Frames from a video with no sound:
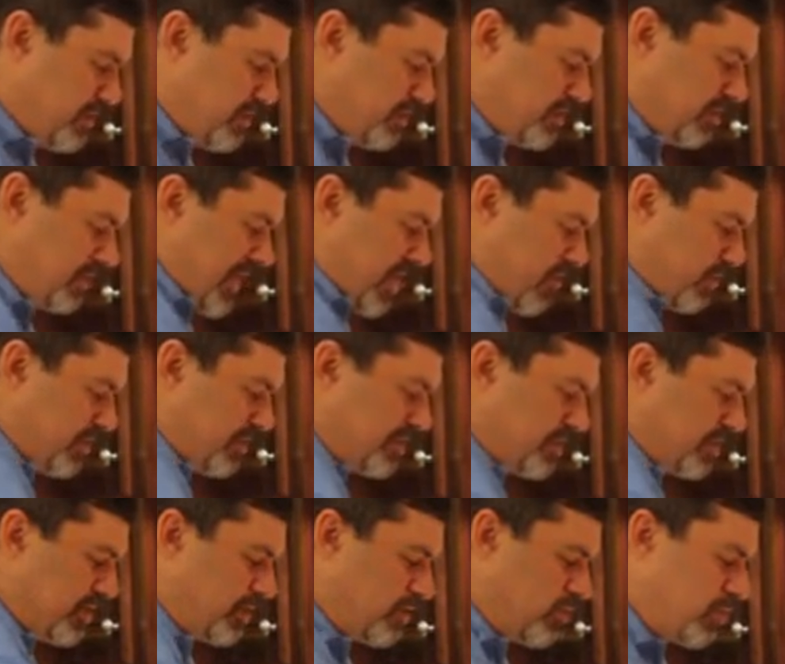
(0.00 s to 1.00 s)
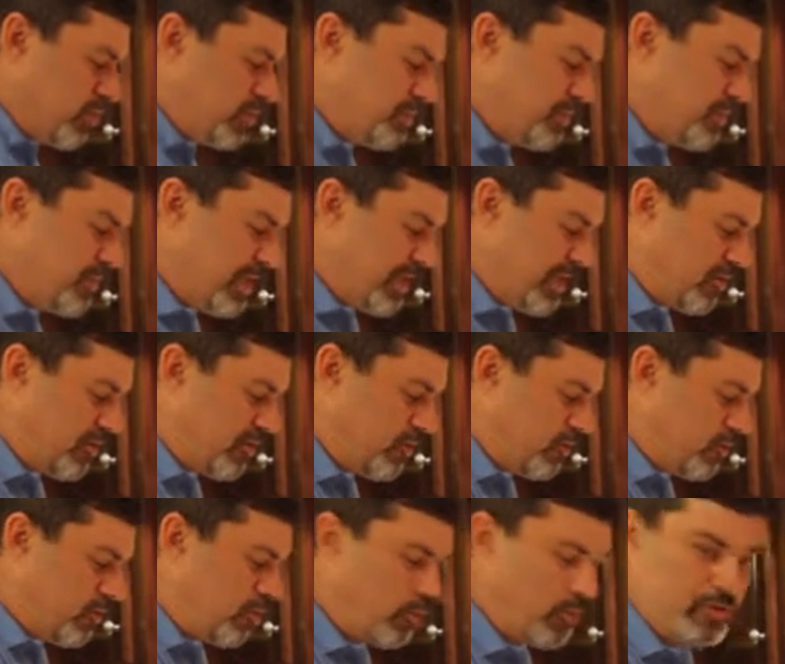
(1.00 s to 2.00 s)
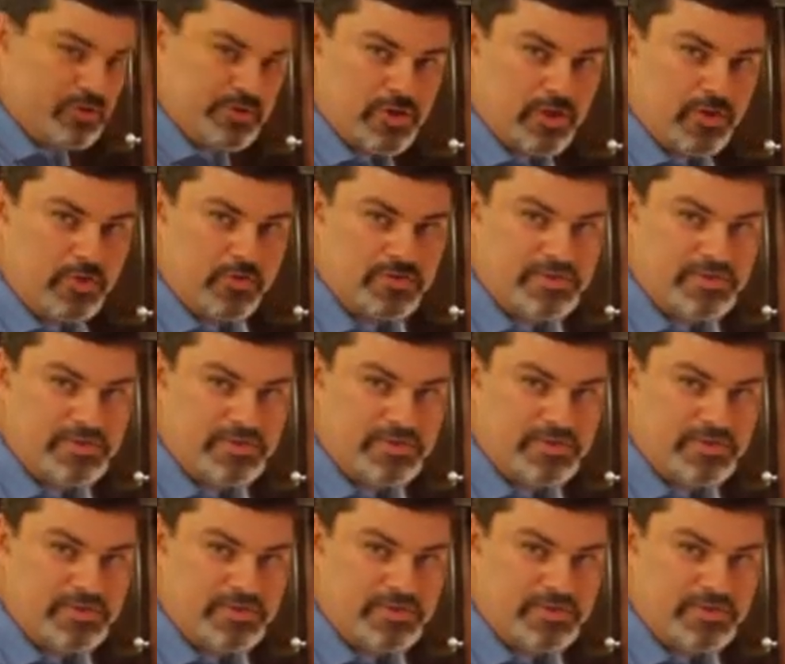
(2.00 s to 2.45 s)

So now we're just going to begin our normal risotto